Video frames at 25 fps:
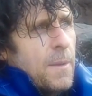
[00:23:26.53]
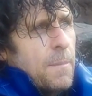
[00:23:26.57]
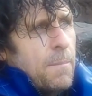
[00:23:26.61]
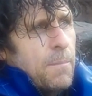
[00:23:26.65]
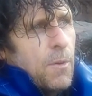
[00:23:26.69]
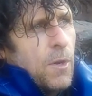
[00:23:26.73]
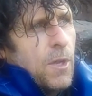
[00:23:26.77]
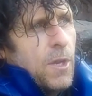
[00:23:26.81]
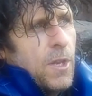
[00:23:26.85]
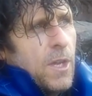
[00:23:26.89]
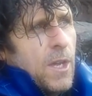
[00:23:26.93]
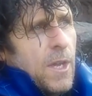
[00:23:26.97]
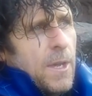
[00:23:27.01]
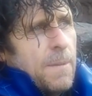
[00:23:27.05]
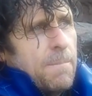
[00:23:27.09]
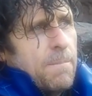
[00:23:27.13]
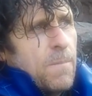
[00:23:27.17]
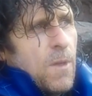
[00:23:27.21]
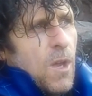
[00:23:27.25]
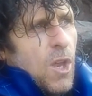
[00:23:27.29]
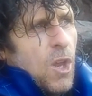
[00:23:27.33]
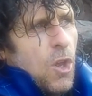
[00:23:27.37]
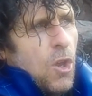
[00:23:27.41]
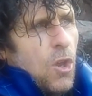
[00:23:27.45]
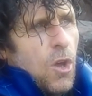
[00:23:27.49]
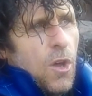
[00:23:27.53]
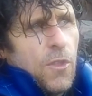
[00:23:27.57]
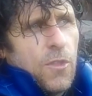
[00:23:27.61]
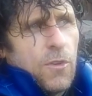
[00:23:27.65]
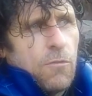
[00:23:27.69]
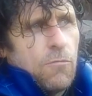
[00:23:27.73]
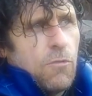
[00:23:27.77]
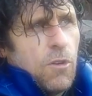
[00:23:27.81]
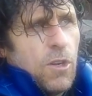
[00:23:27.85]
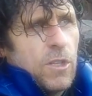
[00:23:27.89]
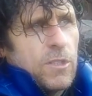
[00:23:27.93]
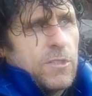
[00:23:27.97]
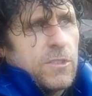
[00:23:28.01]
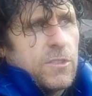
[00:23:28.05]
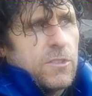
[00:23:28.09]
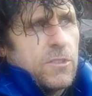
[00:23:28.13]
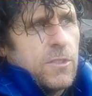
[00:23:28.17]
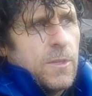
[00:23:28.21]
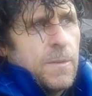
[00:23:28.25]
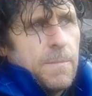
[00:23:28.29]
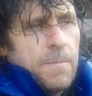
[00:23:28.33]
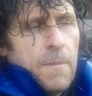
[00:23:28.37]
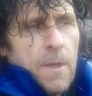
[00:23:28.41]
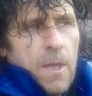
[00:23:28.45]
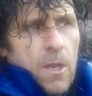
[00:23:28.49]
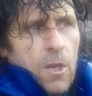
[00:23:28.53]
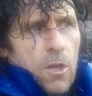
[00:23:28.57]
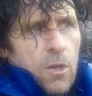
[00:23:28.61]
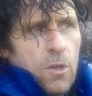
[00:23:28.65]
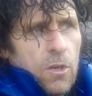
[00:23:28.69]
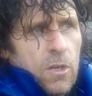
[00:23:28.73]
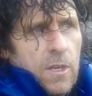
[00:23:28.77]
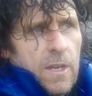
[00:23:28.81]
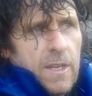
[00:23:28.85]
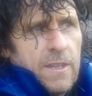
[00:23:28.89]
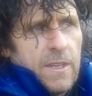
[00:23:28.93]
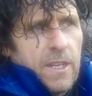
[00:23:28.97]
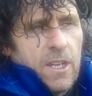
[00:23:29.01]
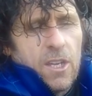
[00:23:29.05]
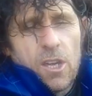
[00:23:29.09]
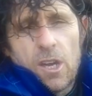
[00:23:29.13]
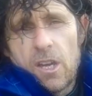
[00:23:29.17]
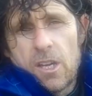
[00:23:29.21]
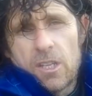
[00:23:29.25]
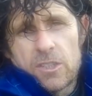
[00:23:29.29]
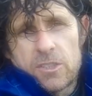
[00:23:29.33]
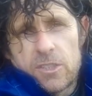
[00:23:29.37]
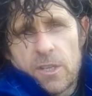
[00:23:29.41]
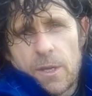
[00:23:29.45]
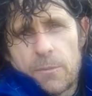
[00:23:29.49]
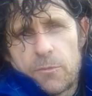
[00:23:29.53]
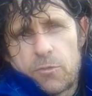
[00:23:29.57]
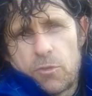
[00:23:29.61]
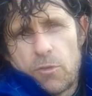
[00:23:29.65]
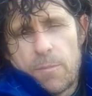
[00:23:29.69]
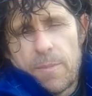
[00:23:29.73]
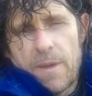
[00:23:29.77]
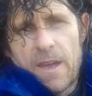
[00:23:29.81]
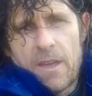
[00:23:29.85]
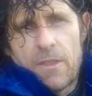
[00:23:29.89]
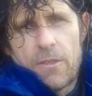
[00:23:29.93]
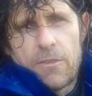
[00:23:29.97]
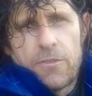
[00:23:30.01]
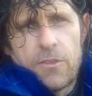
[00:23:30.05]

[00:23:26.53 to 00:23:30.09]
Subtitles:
but a lot of the rods look like they cast up to about a